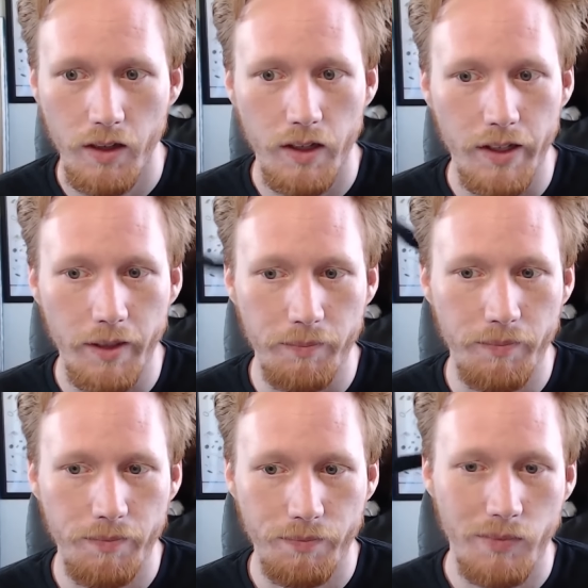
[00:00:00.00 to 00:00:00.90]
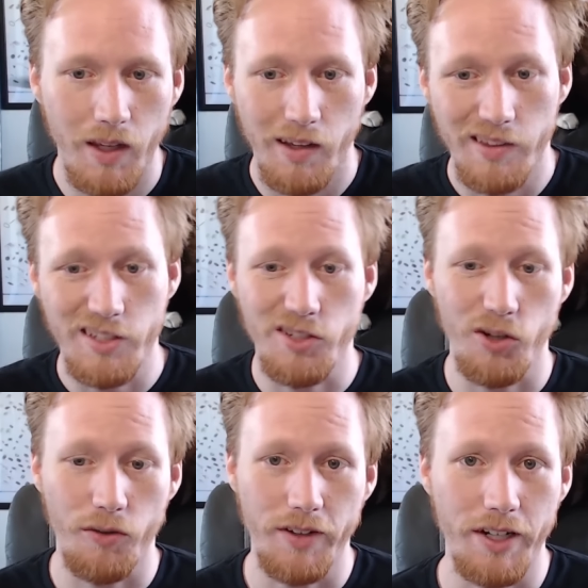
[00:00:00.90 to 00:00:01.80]
Yep, this is
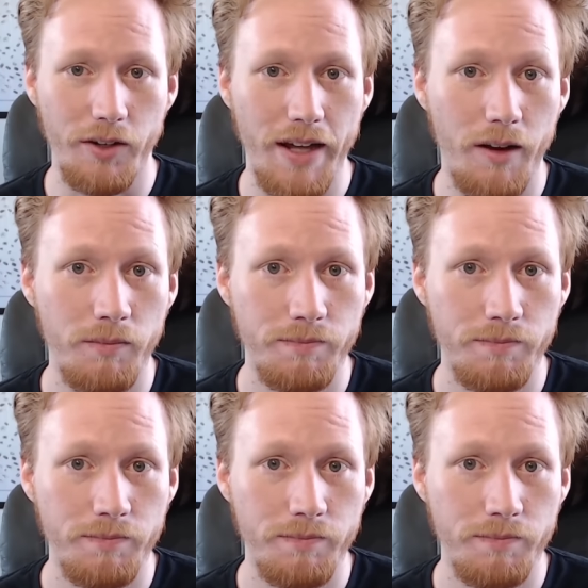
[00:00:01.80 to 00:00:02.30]
her video now.